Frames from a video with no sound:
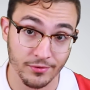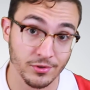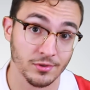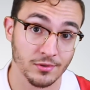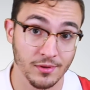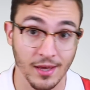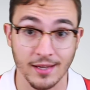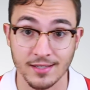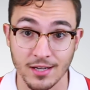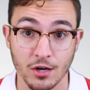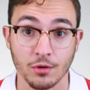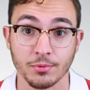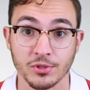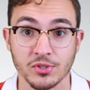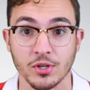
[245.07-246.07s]
after that
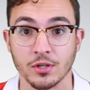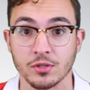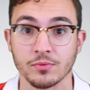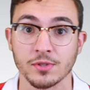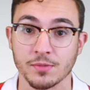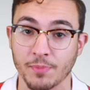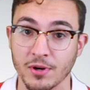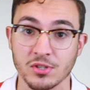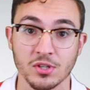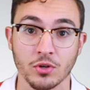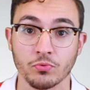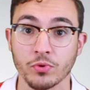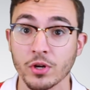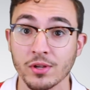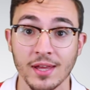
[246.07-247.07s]
terrible start to his Barca
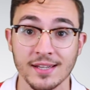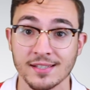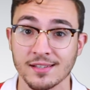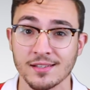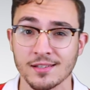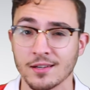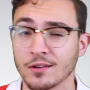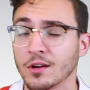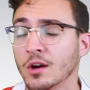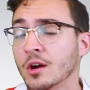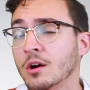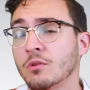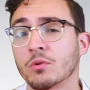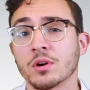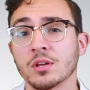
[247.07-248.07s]
career last season,
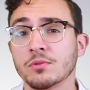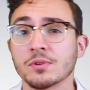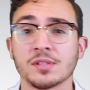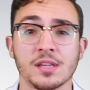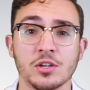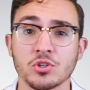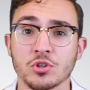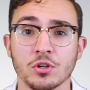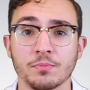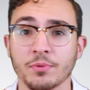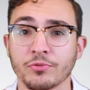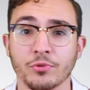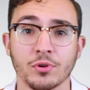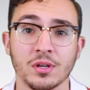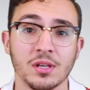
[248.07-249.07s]
where he was injured
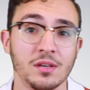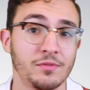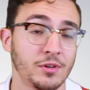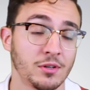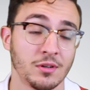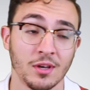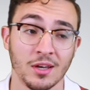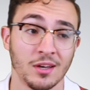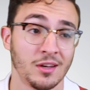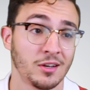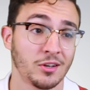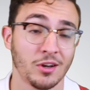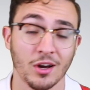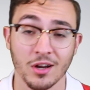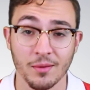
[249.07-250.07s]
before he even
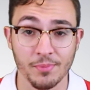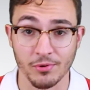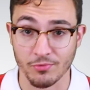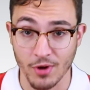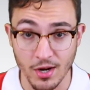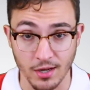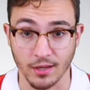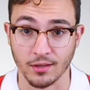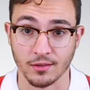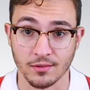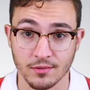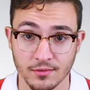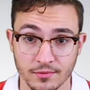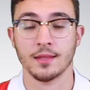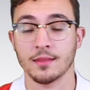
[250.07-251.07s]
got up and running.
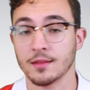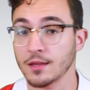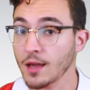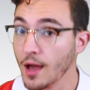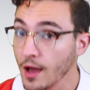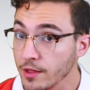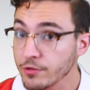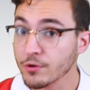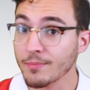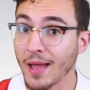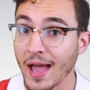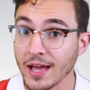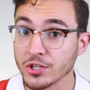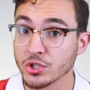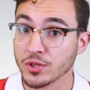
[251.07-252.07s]
In the other
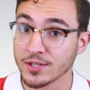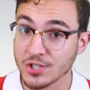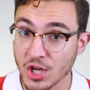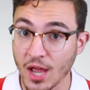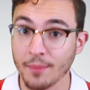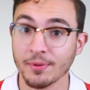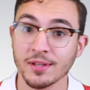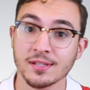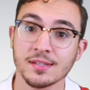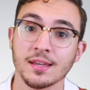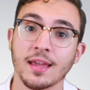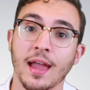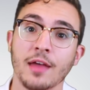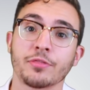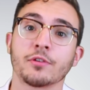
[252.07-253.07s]
match, the Champions
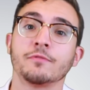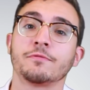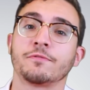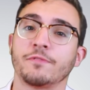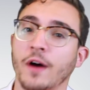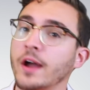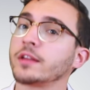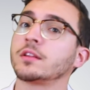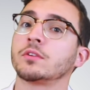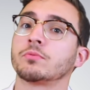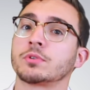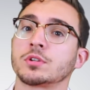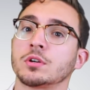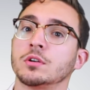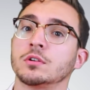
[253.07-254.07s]
League anthem finally
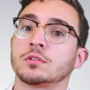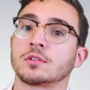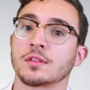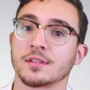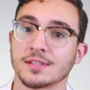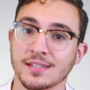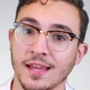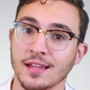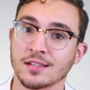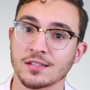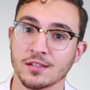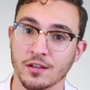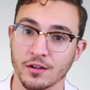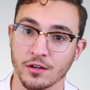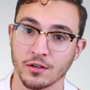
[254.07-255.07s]
returned to the San
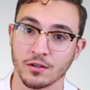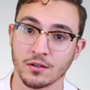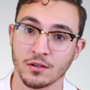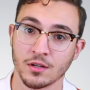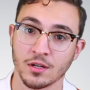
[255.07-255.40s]
Siro.